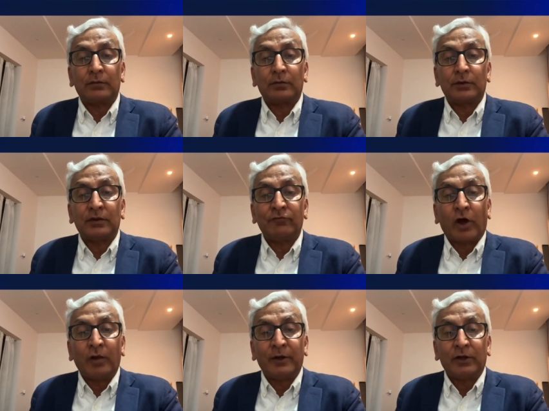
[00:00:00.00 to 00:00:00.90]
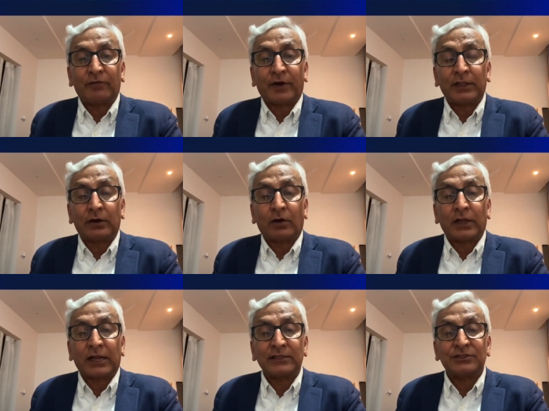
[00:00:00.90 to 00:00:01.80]
involvement of other
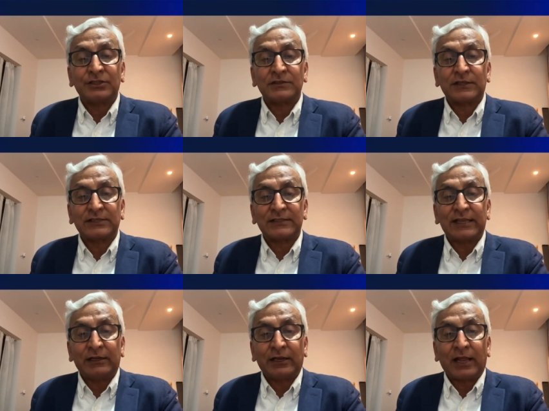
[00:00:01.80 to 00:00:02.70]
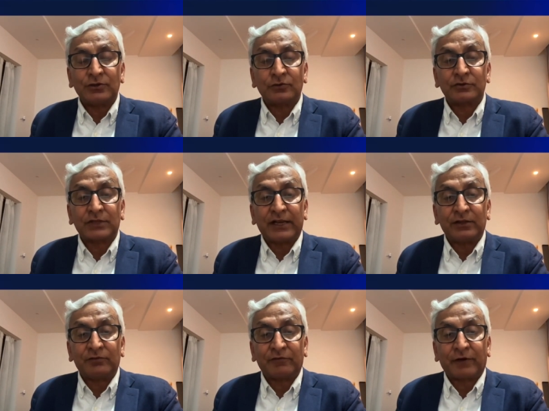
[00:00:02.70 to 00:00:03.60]
organizations such as the International Society
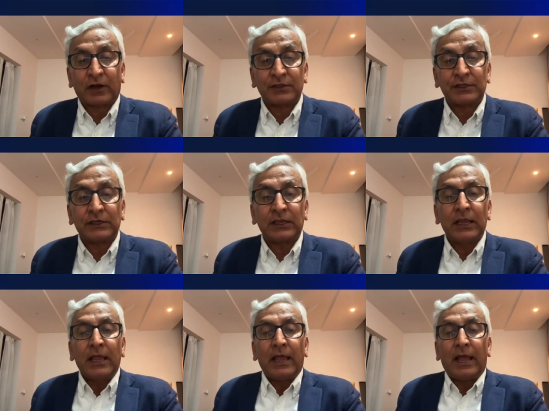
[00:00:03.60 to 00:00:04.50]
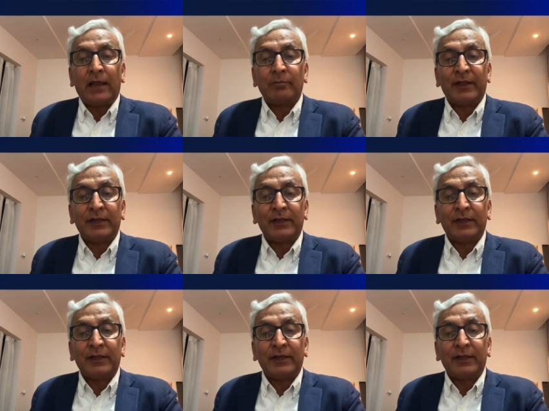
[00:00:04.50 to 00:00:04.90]
of Nephrology and many